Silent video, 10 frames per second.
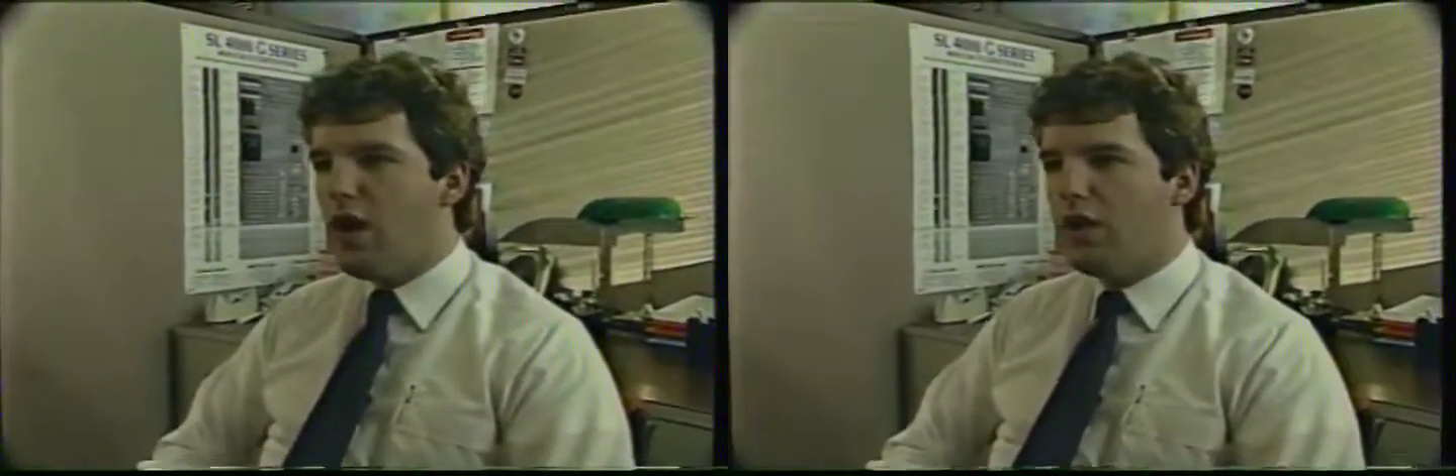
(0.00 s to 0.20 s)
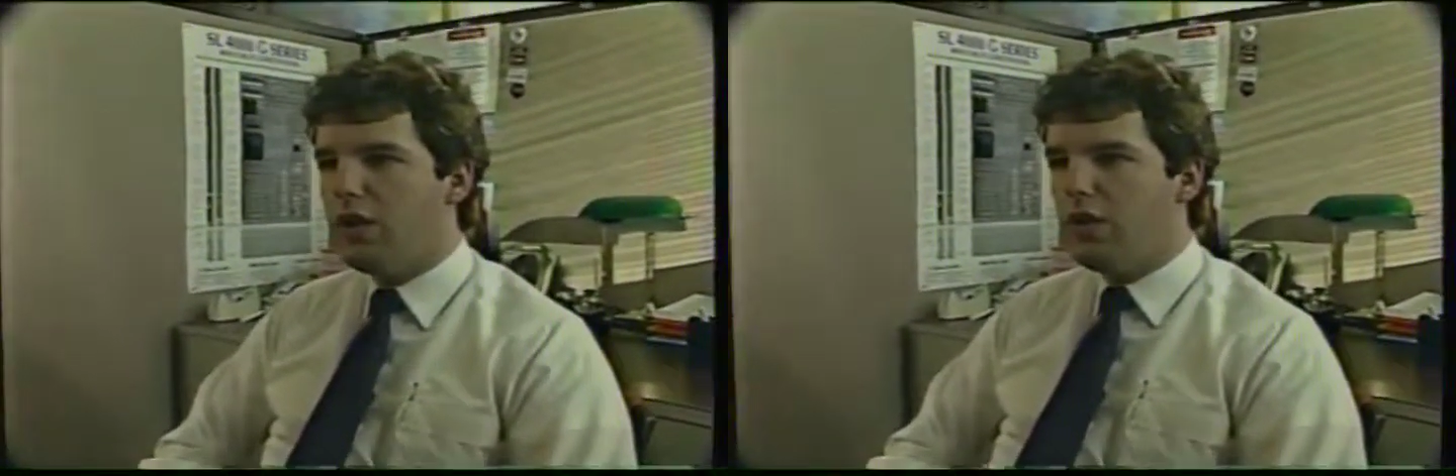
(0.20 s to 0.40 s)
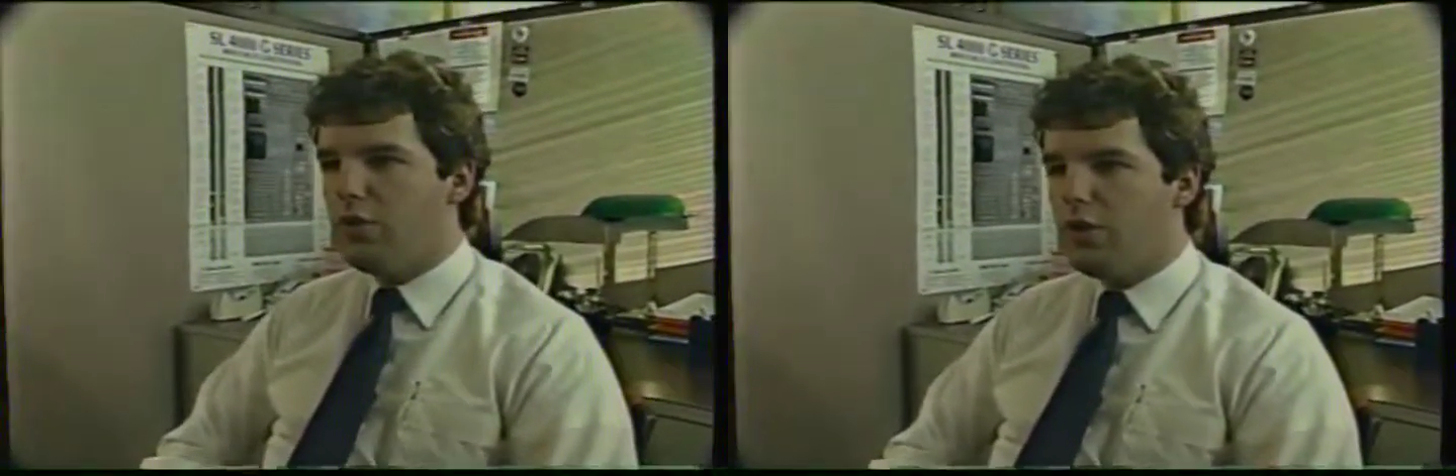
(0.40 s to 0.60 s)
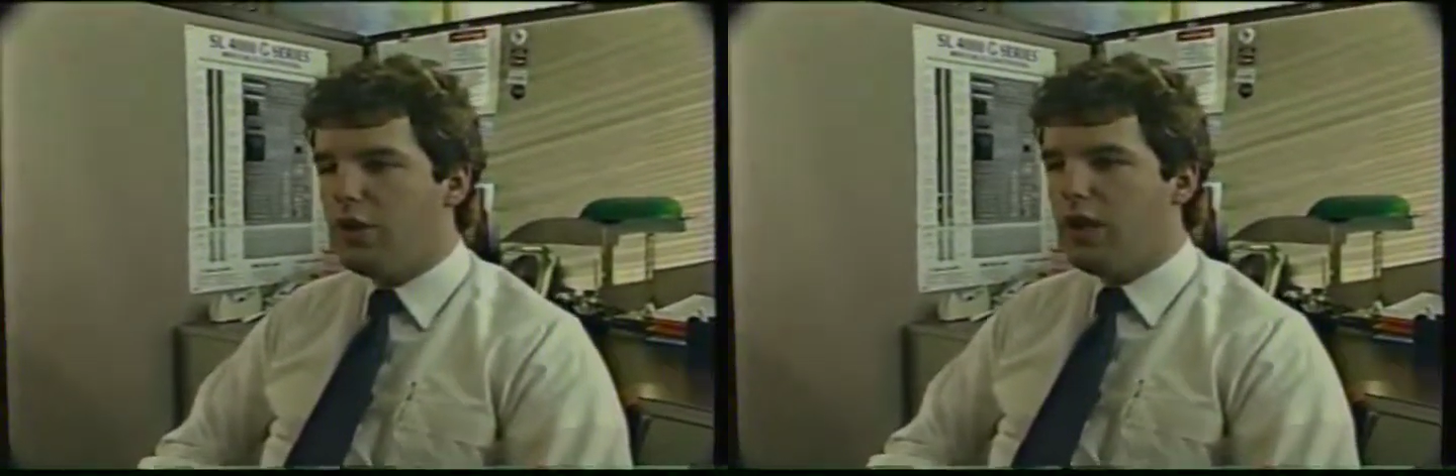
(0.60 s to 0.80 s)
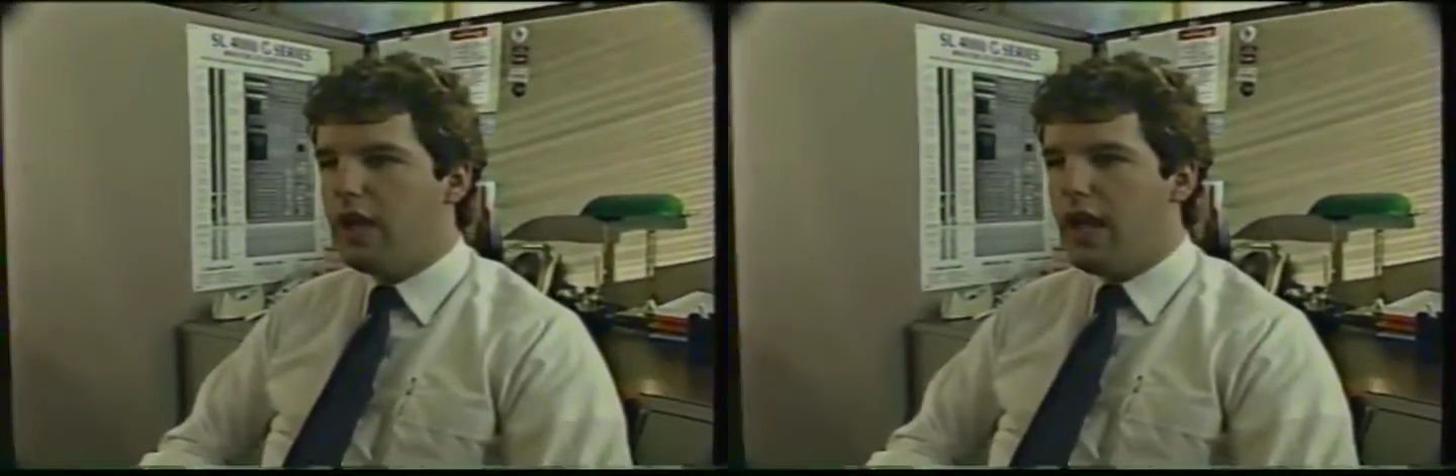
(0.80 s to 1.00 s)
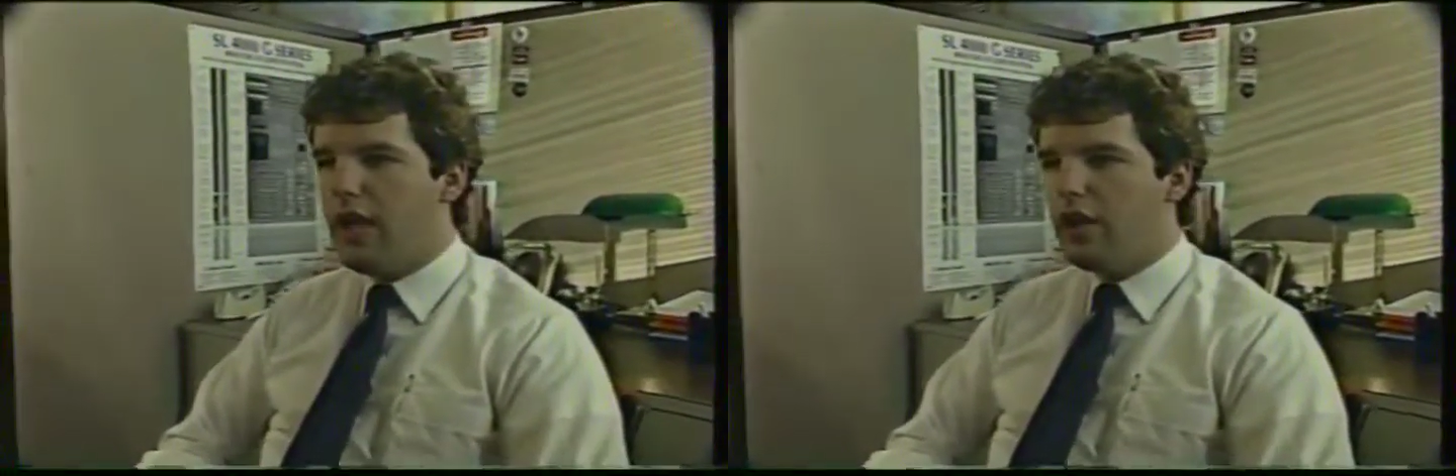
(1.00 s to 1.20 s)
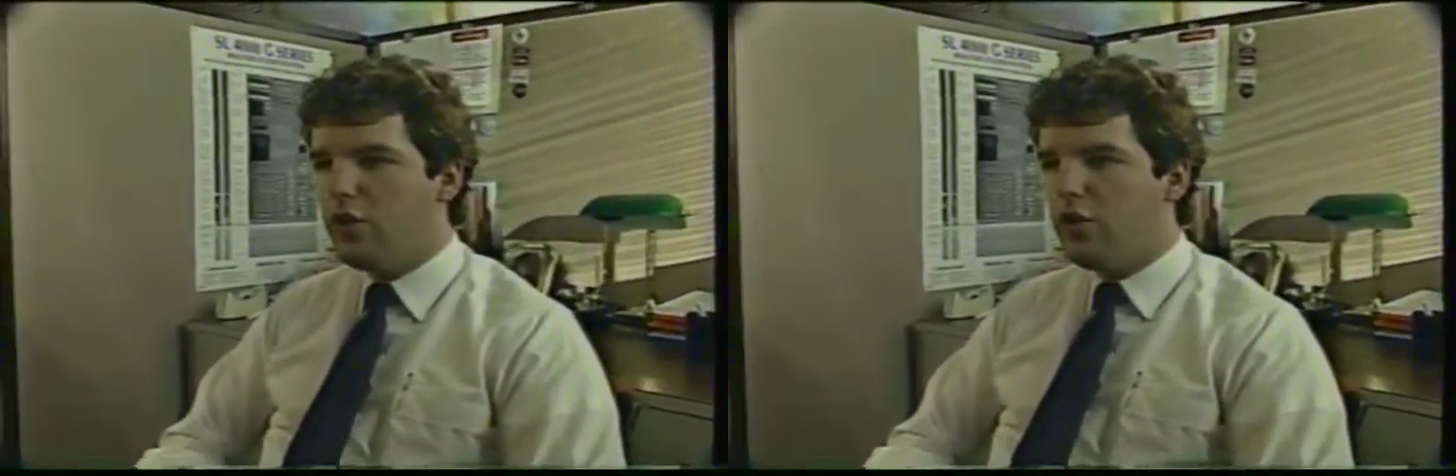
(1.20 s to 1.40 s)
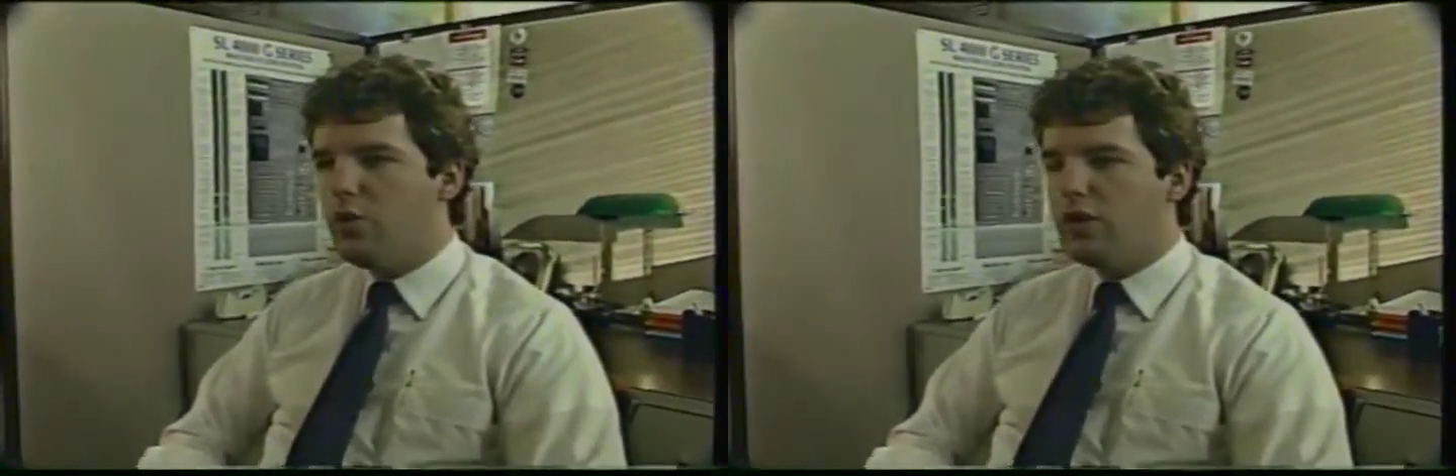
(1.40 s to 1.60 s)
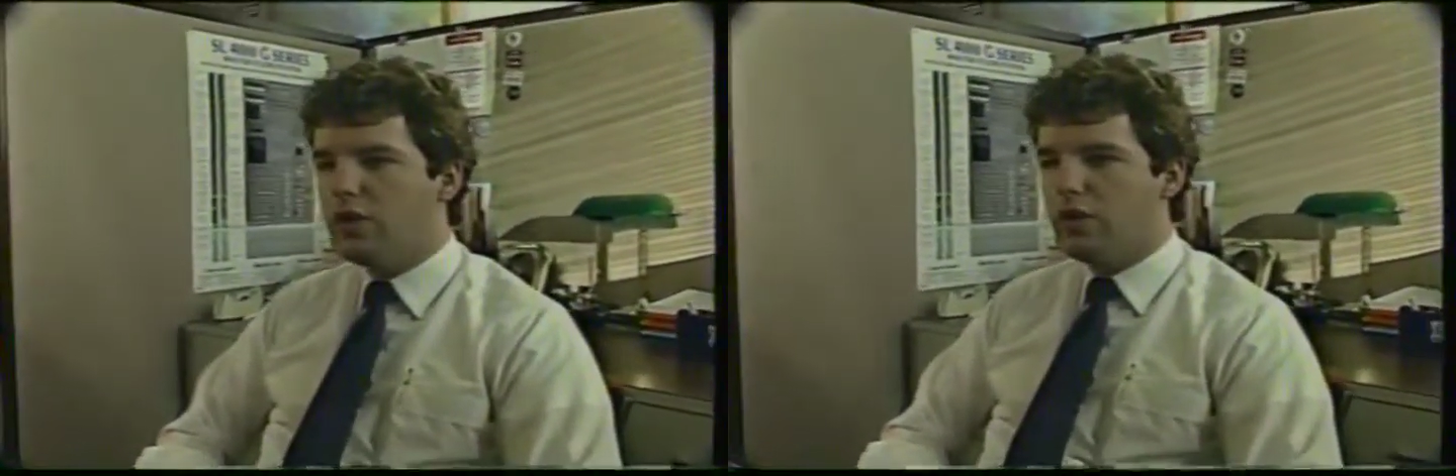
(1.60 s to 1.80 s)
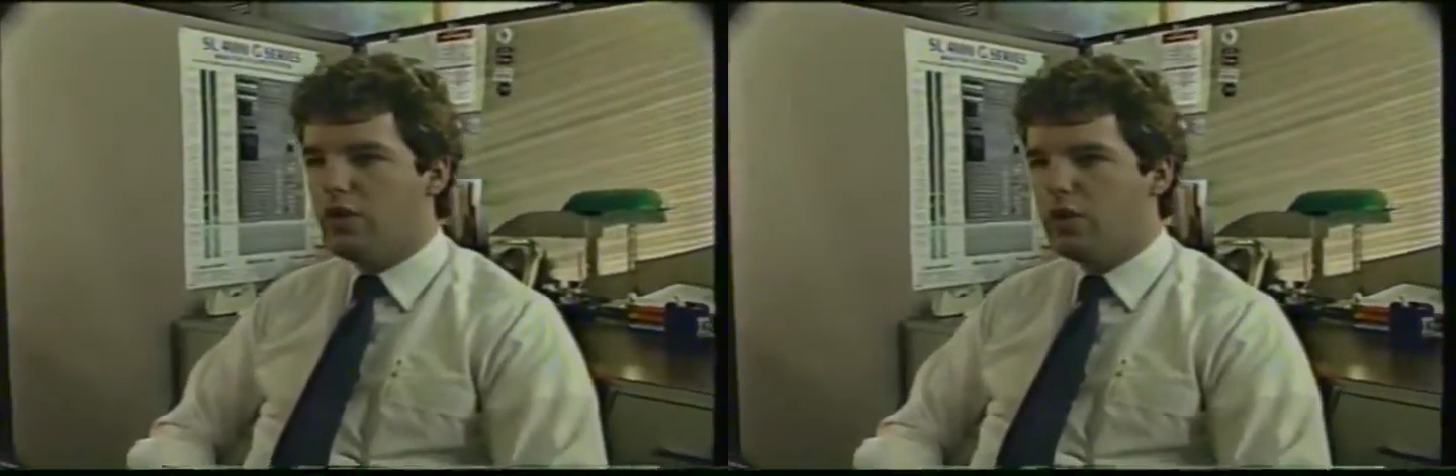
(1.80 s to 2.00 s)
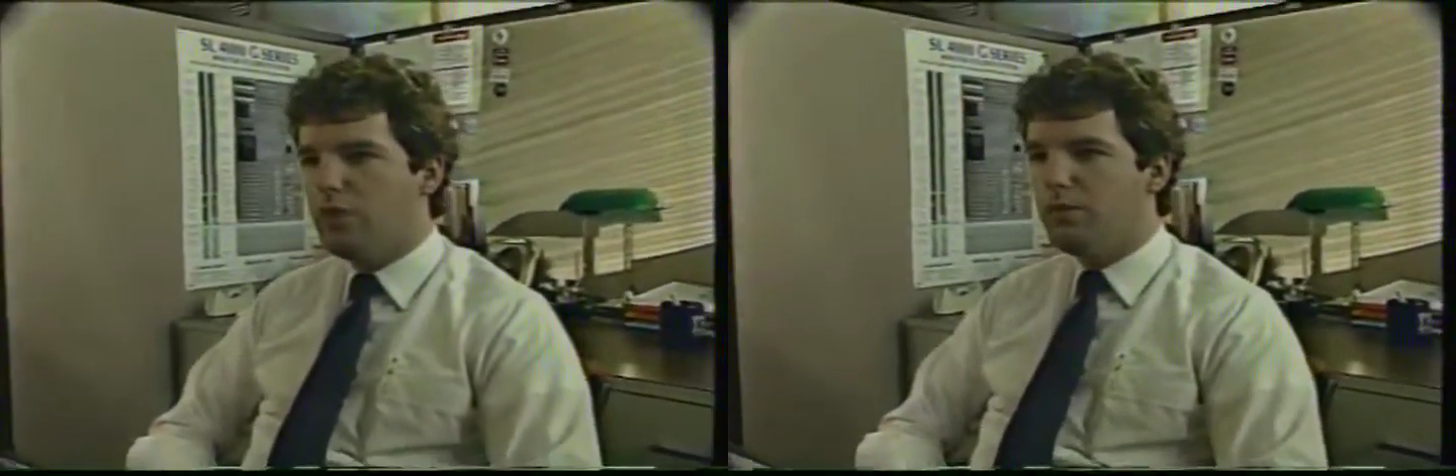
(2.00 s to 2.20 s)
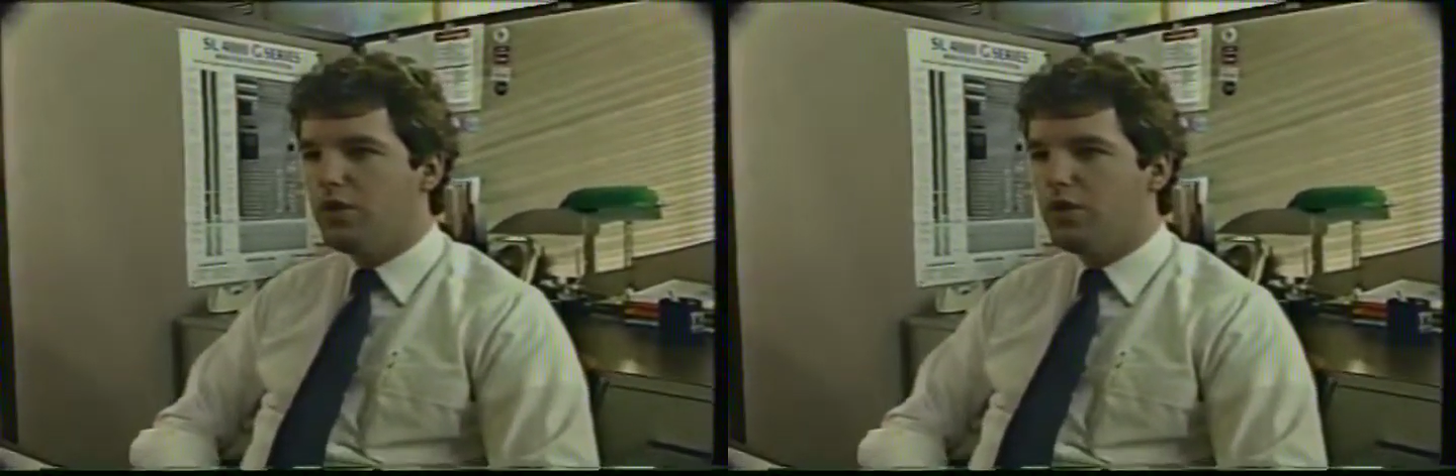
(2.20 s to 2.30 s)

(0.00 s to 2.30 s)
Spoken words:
and they're looking at adding Unix systems